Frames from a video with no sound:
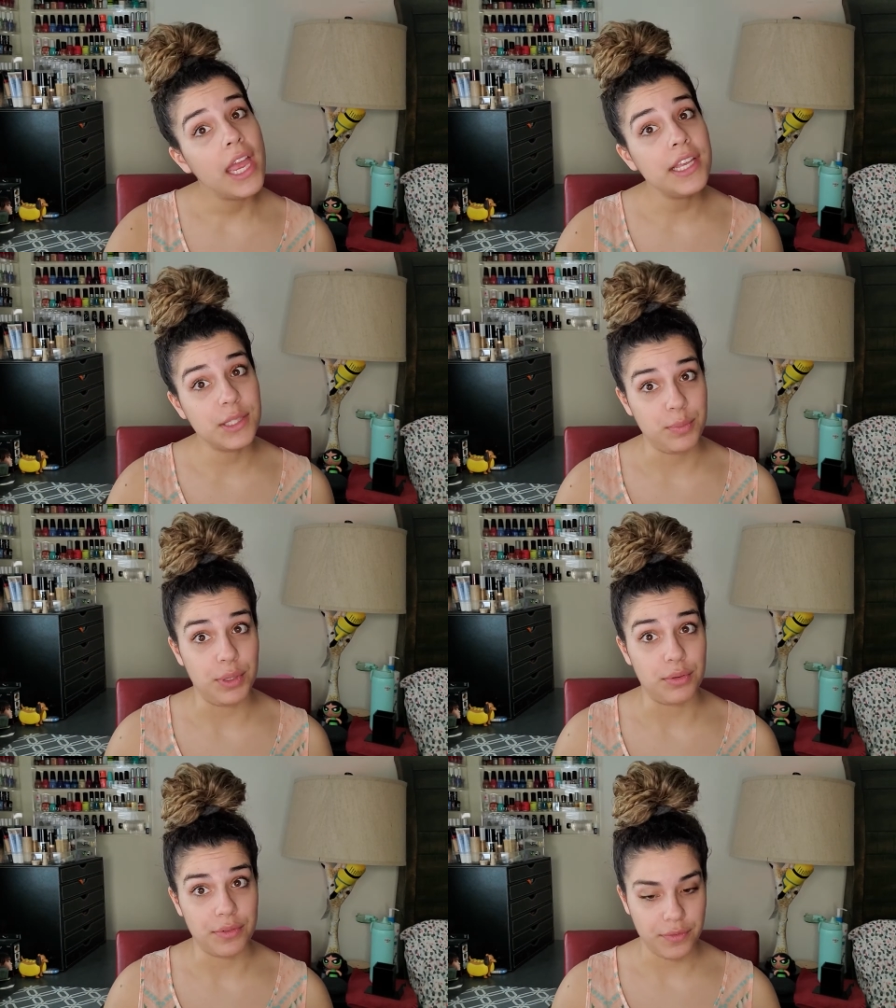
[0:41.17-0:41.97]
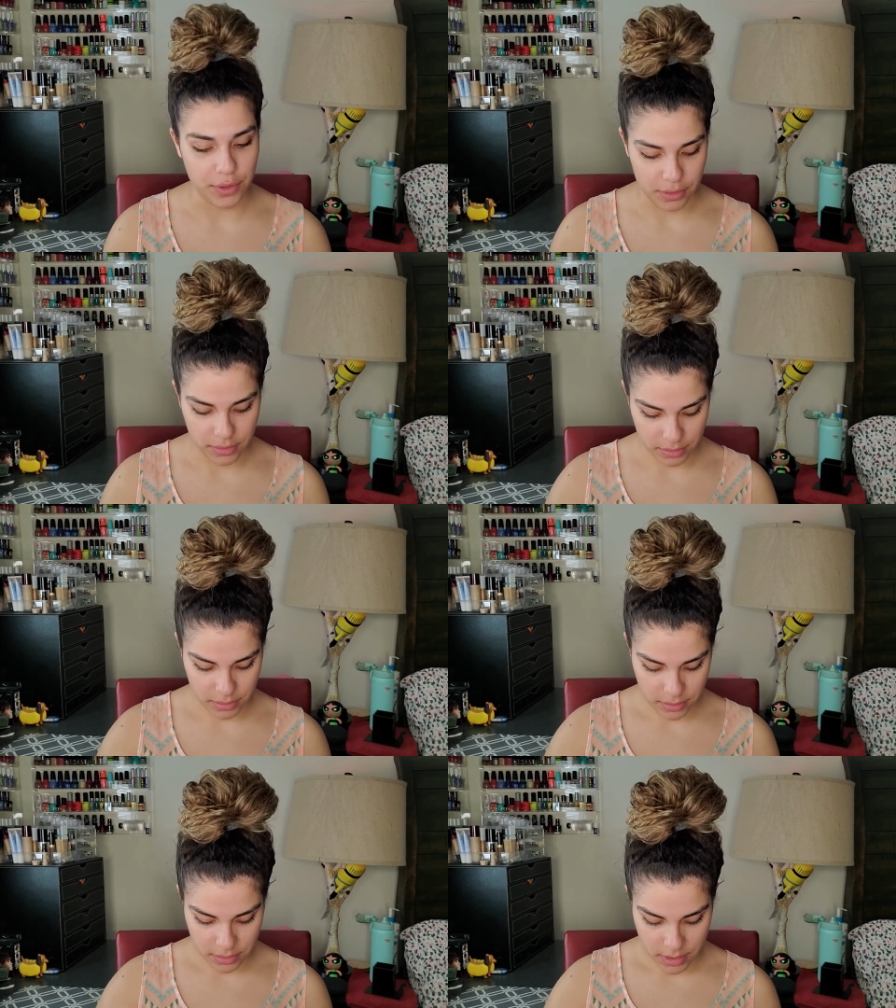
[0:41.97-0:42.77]
it's beautiful.
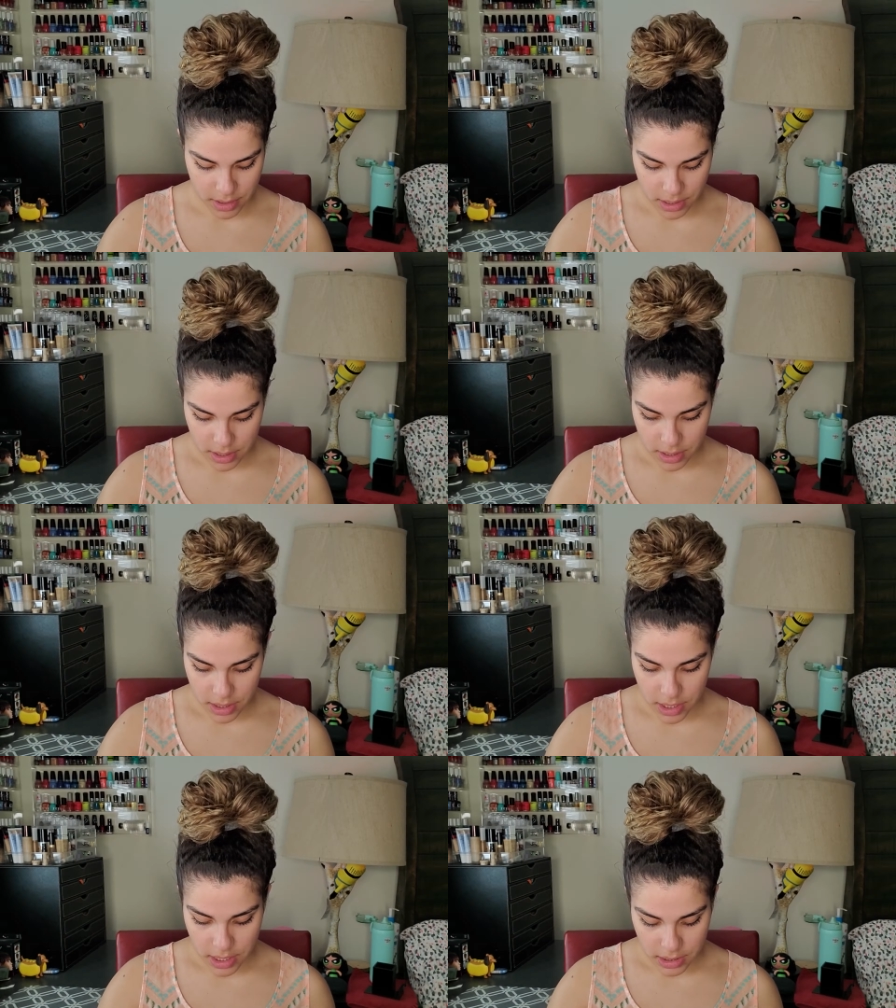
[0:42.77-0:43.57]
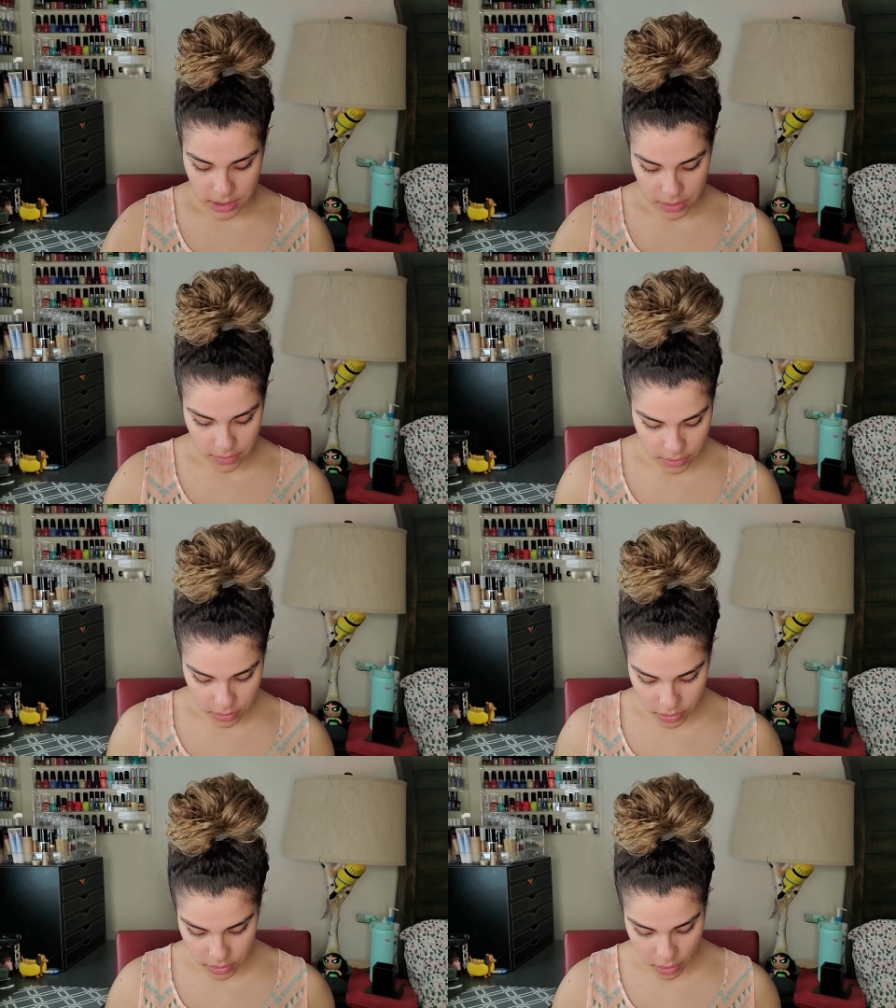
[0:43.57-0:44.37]
It's
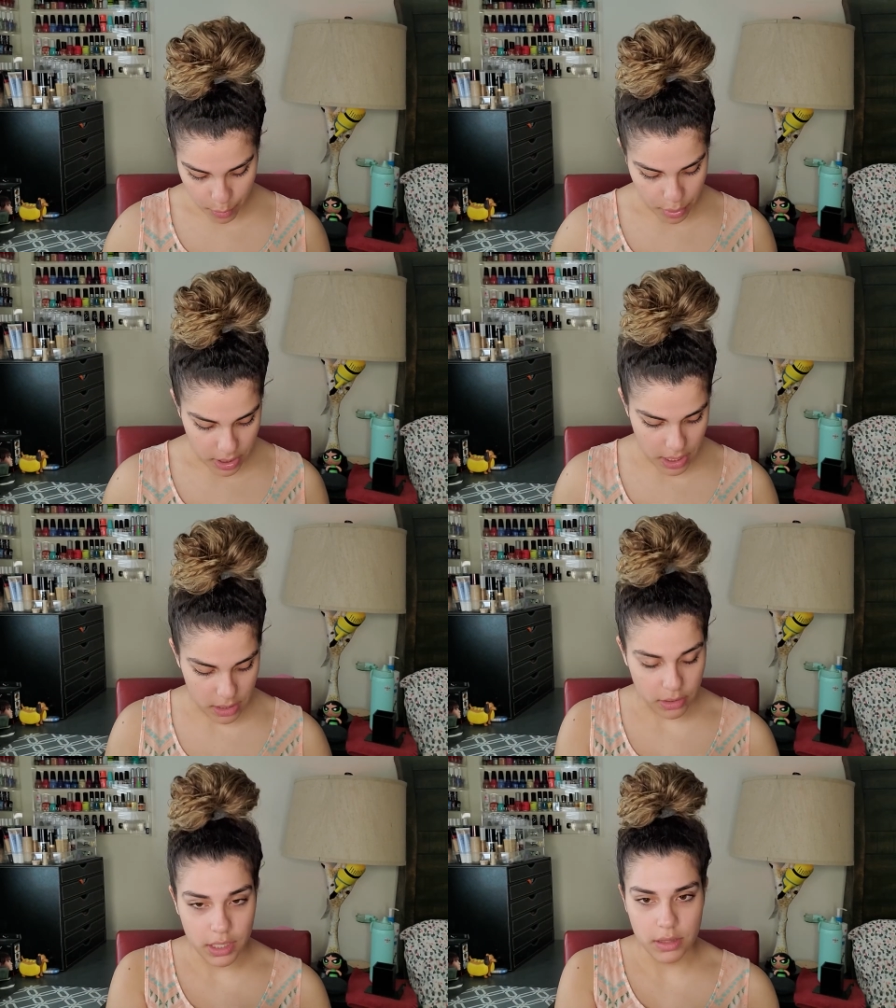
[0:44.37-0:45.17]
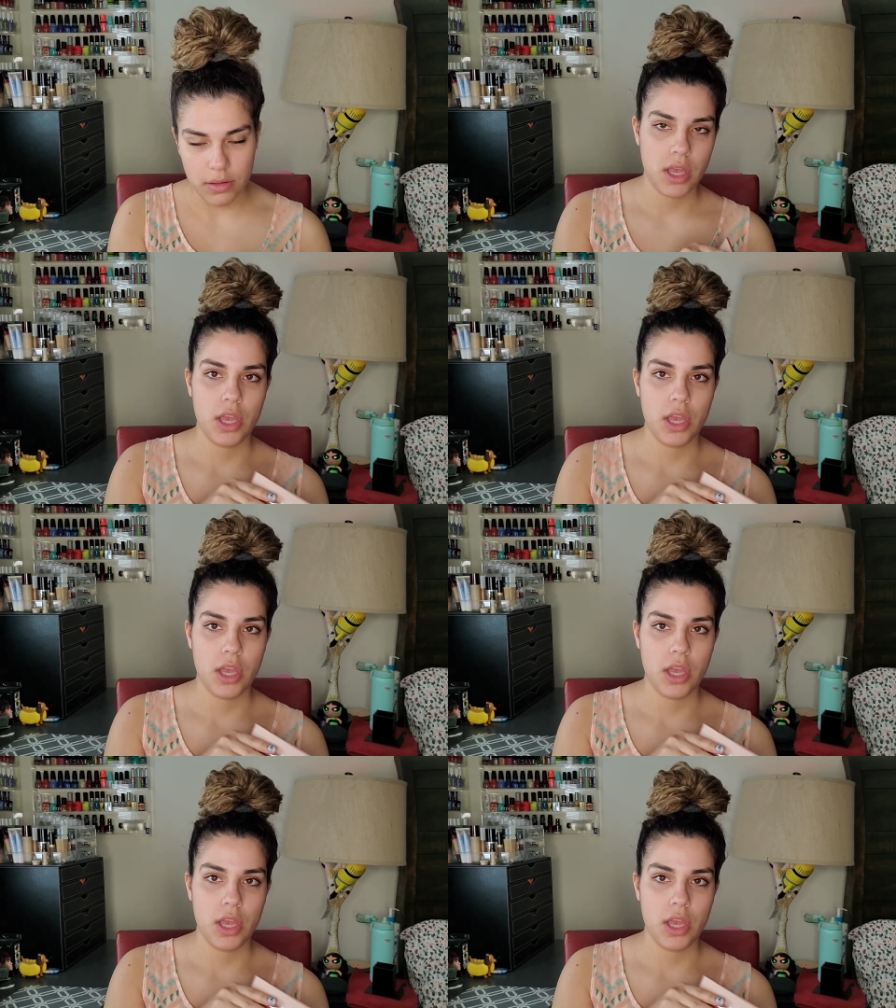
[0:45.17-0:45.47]
so pretty. Look at,